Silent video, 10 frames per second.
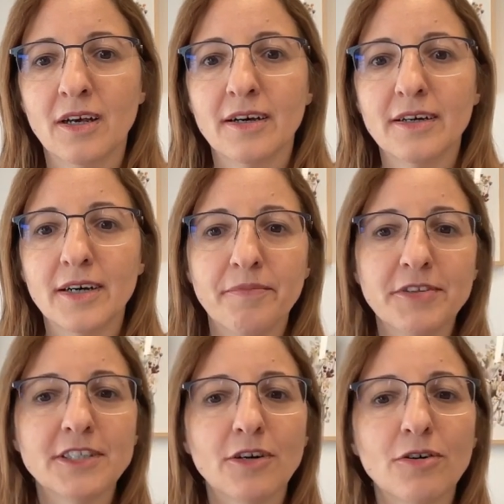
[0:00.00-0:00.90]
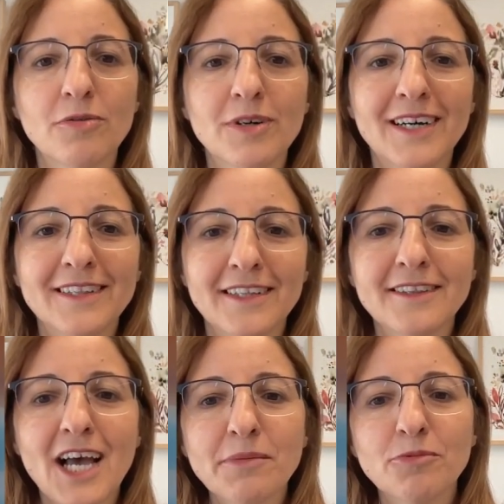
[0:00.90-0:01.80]
So at the
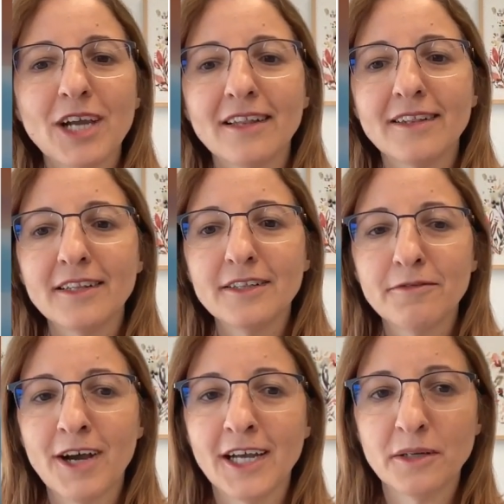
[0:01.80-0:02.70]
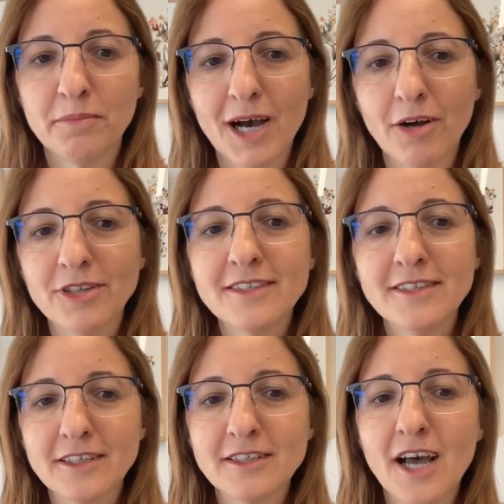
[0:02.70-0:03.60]
time, we identified about
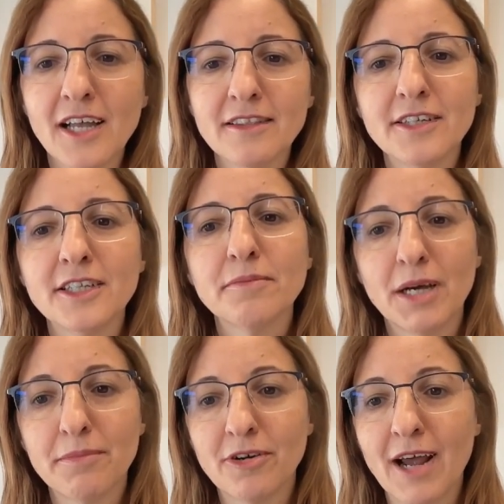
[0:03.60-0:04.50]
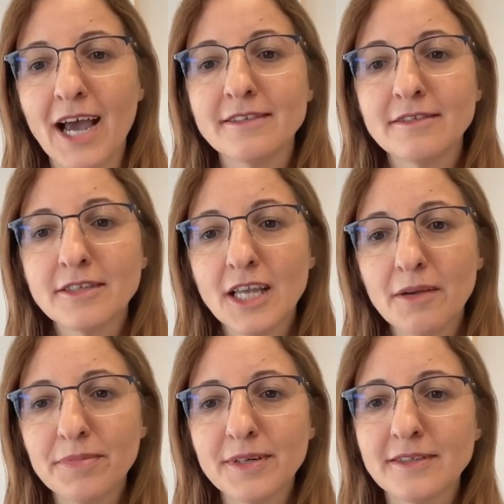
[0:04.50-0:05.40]
600 memorized
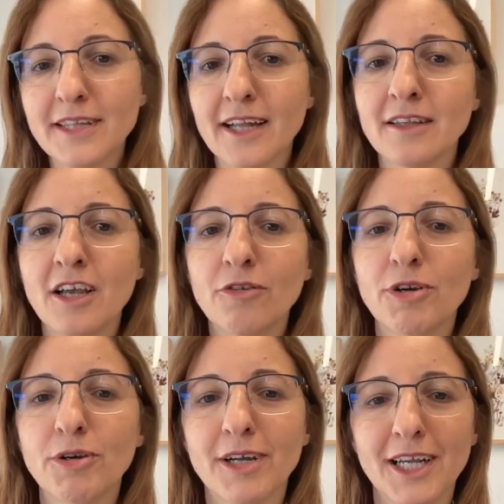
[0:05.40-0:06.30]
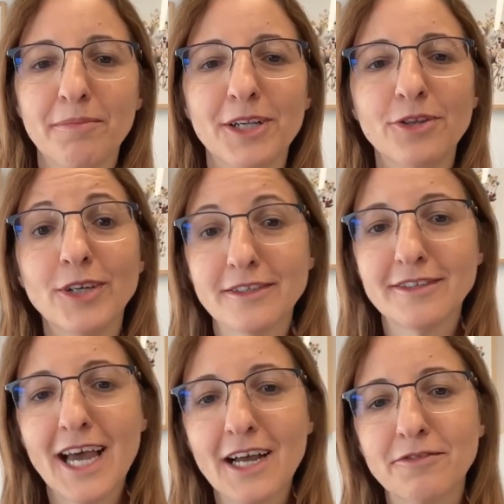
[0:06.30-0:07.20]
samples that we were able to
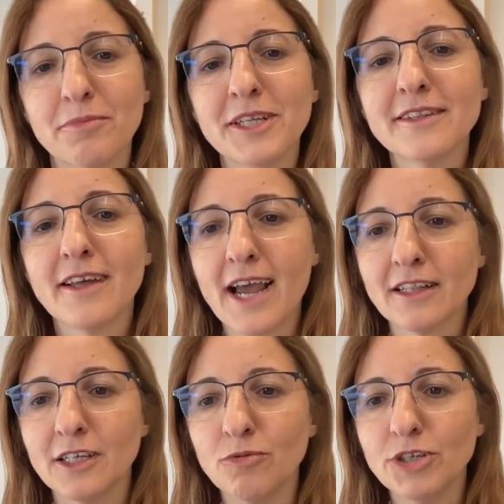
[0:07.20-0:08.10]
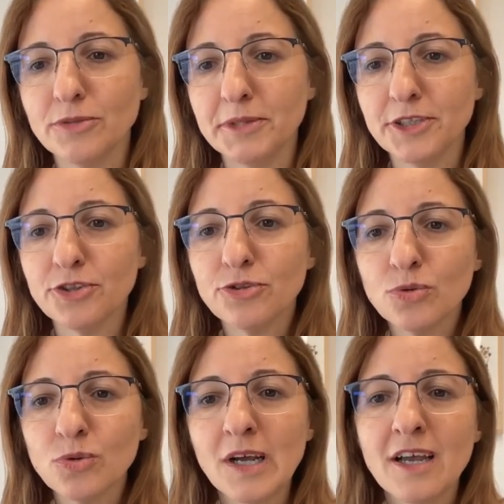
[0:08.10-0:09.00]
extract from interacting with
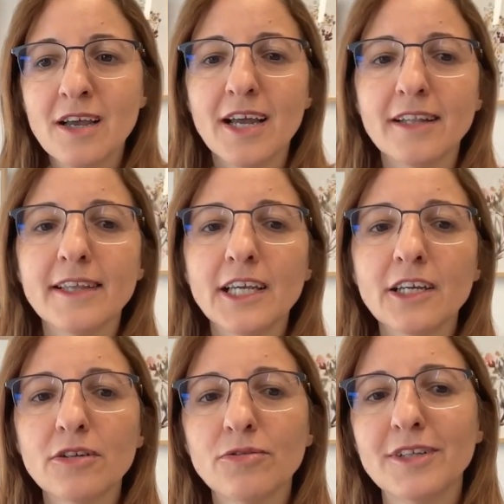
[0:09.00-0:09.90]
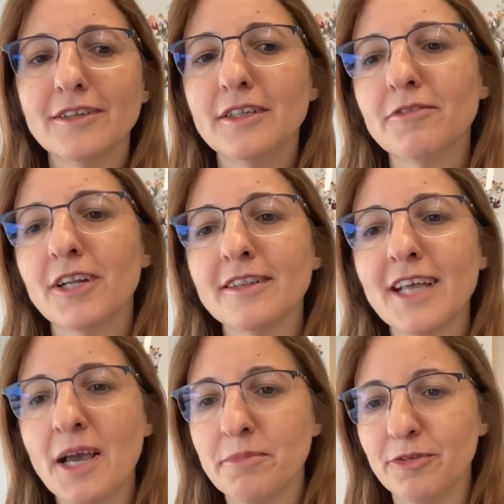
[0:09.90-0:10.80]
GPT-2, and they included different
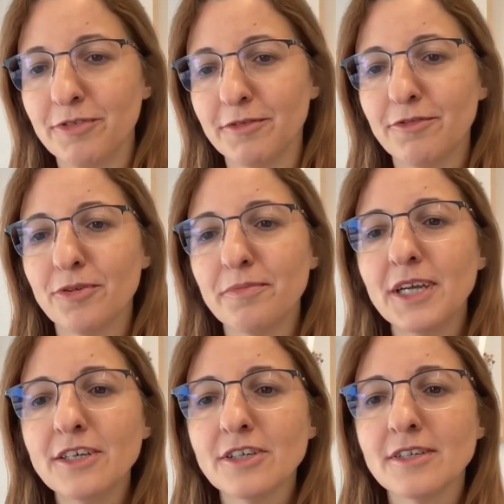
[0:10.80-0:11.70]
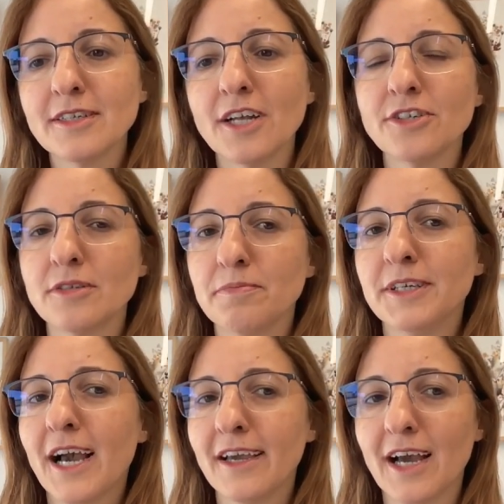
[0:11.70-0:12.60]
type of information such as
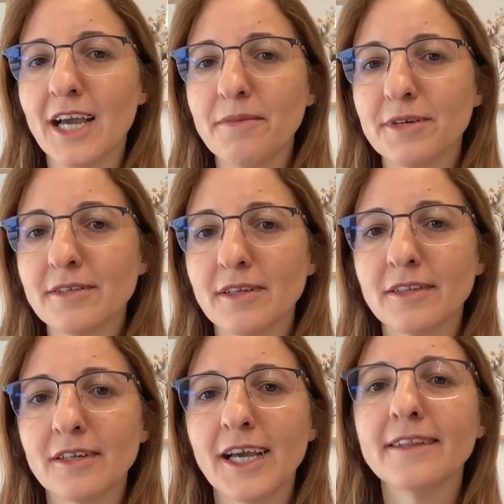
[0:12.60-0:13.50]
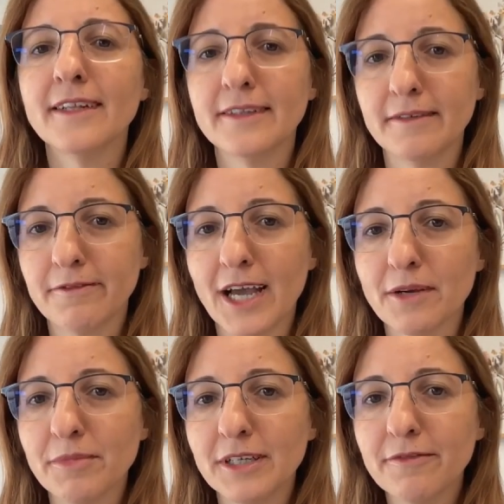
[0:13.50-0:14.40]
PII, personally
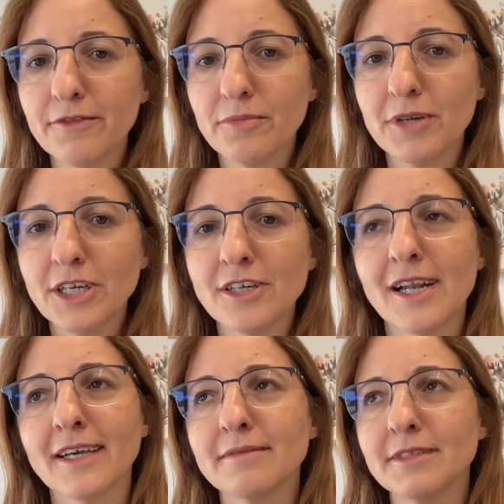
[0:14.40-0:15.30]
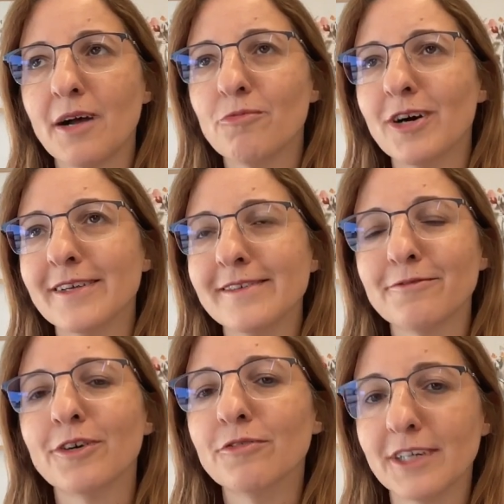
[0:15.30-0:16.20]
identifiable information like someone's
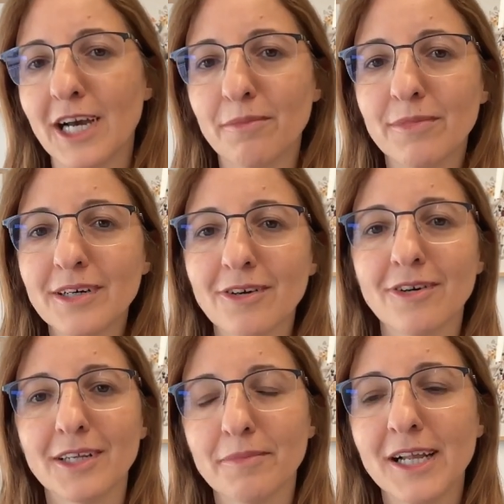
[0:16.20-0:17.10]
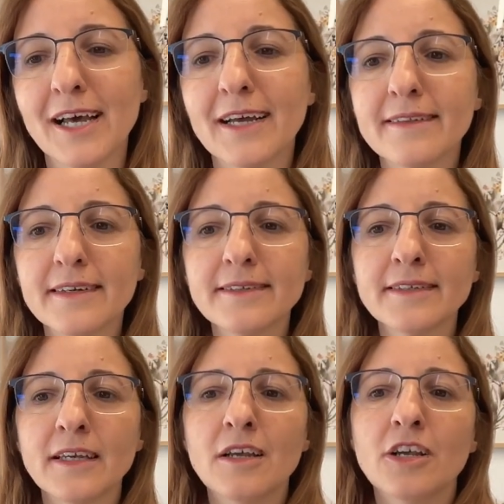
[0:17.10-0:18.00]
phone number or email
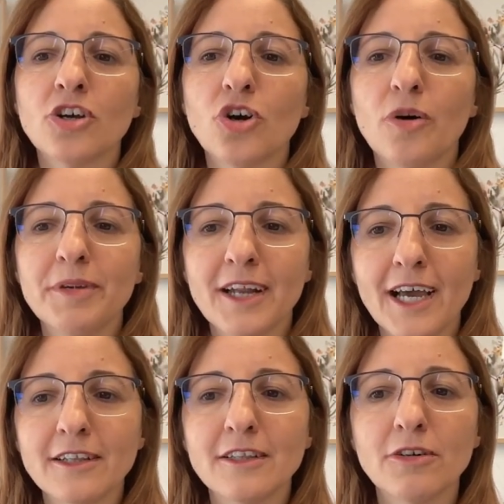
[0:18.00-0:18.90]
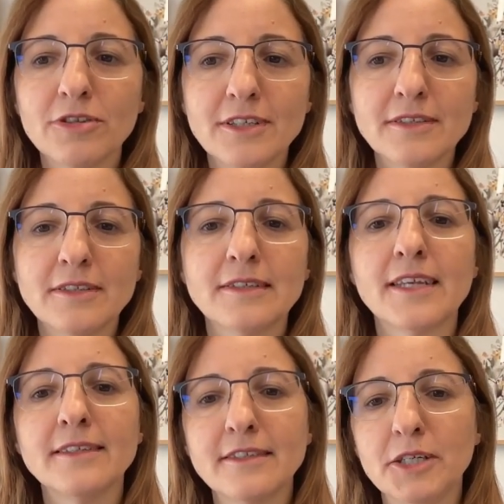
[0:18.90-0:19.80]
address, copyright notices,
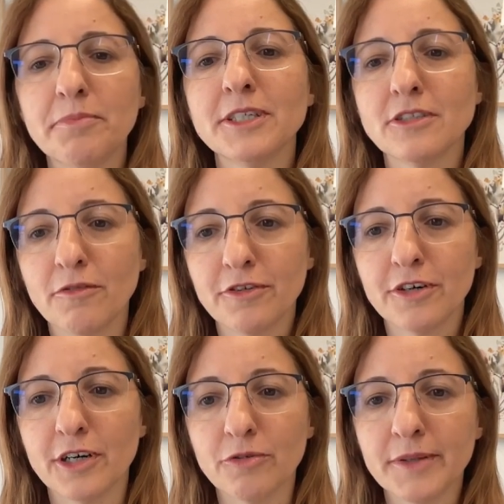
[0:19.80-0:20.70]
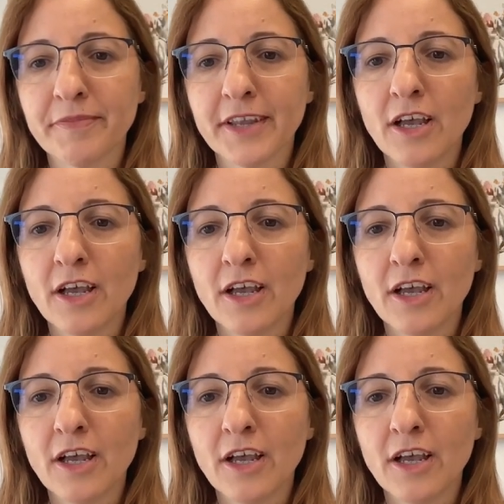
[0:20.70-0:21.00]
and snippets of code.